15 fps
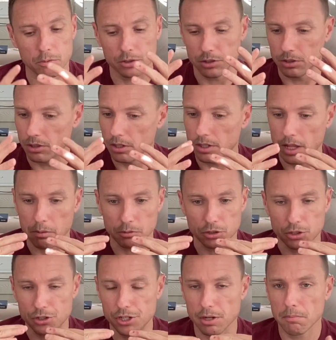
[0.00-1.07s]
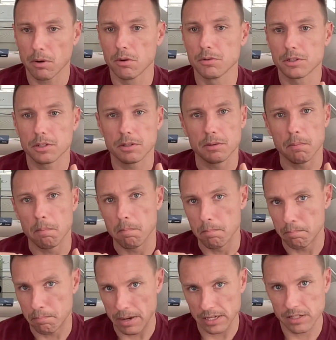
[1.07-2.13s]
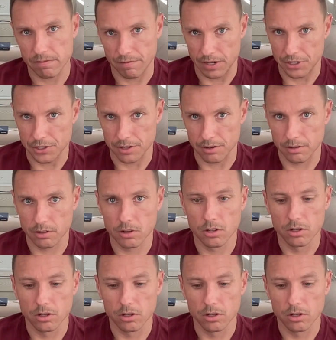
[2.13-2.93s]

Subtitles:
was Jimbo's best feature.